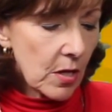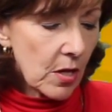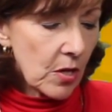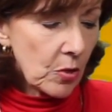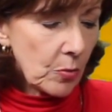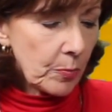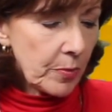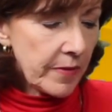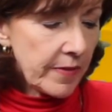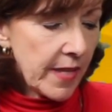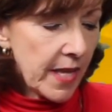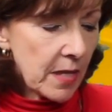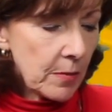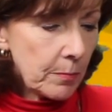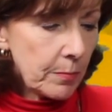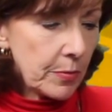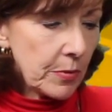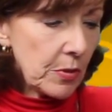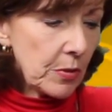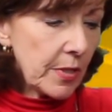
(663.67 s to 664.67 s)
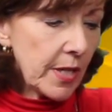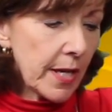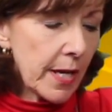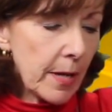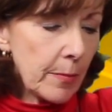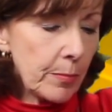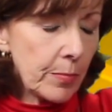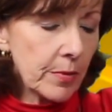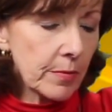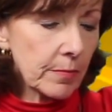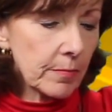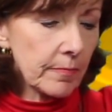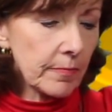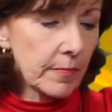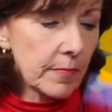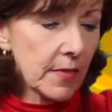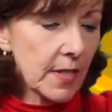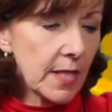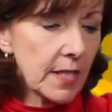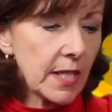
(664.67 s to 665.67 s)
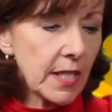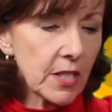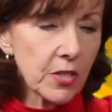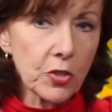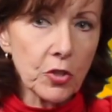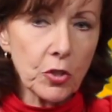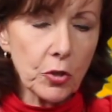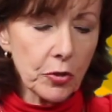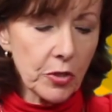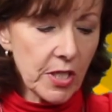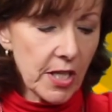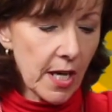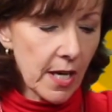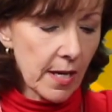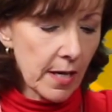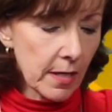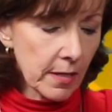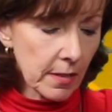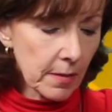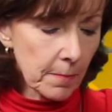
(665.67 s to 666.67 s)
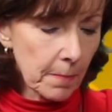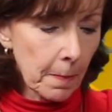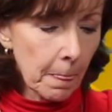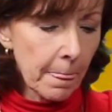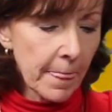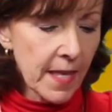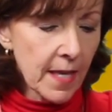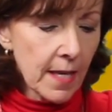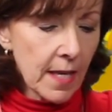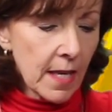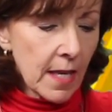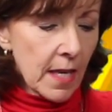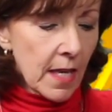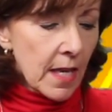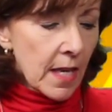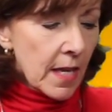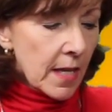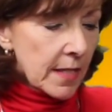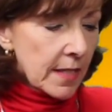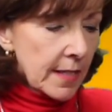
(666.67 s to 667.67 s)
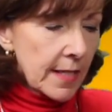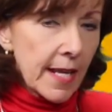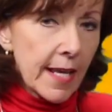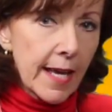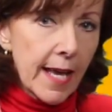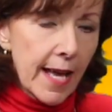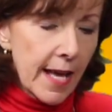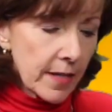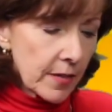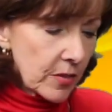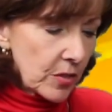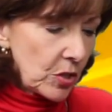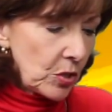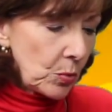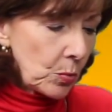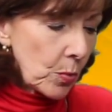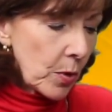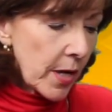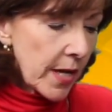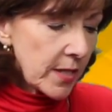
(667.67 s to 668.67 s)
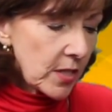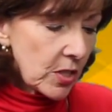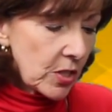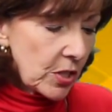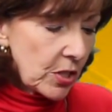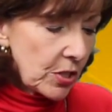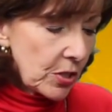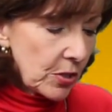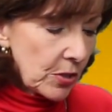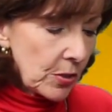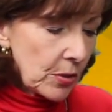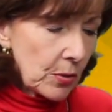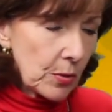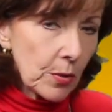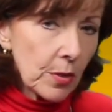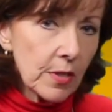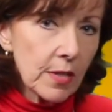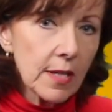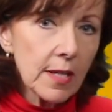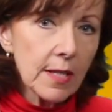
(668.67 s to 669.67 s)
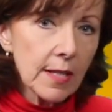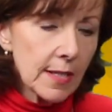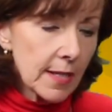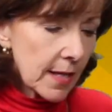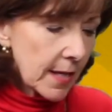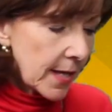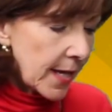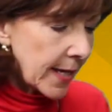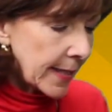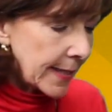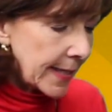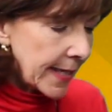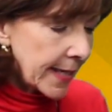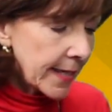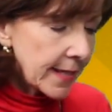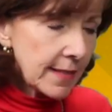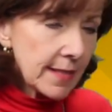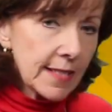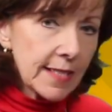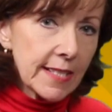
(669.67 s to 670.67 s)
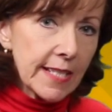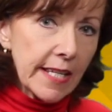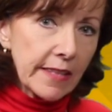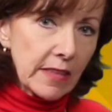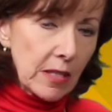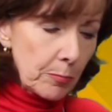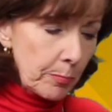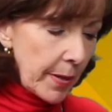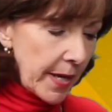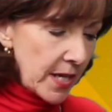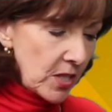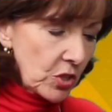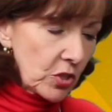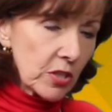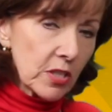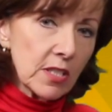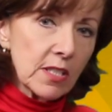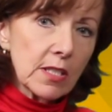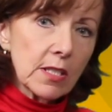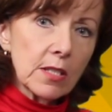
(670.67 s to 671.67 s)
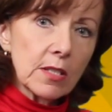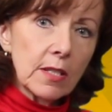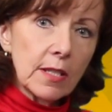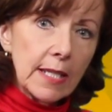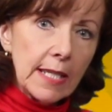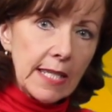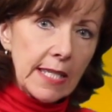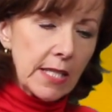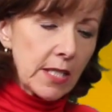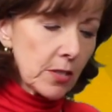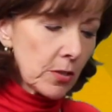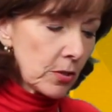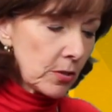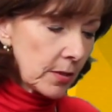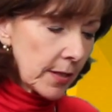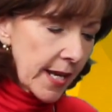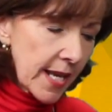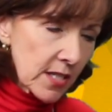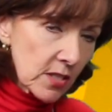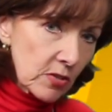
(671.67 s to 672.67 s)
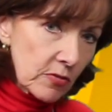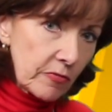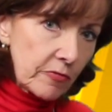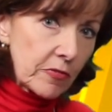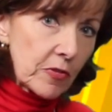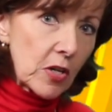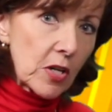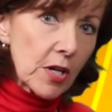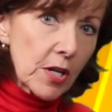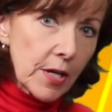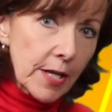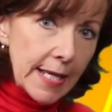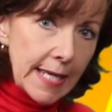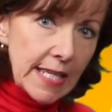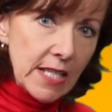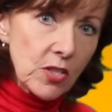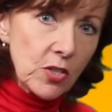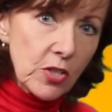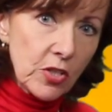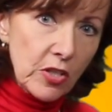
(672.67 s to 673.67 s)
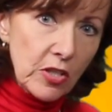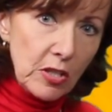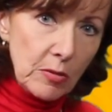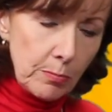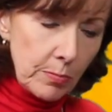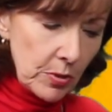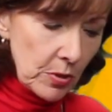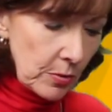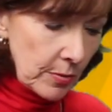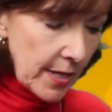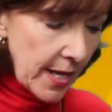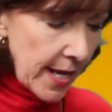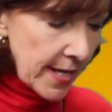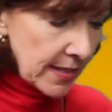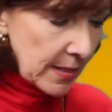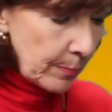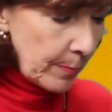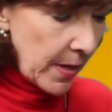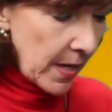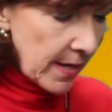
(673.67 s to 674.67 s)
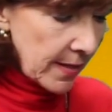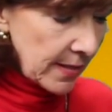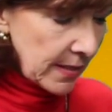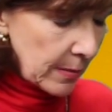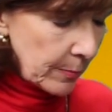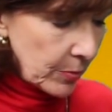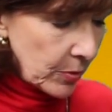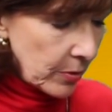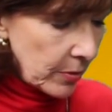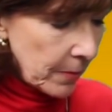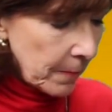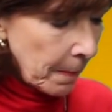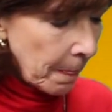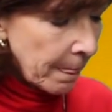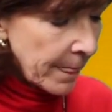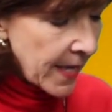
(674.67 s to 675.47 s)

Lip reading: Open that boot up, and here's your tongue. Now, you want to, again, set the patient's heel as far into the boot as possible.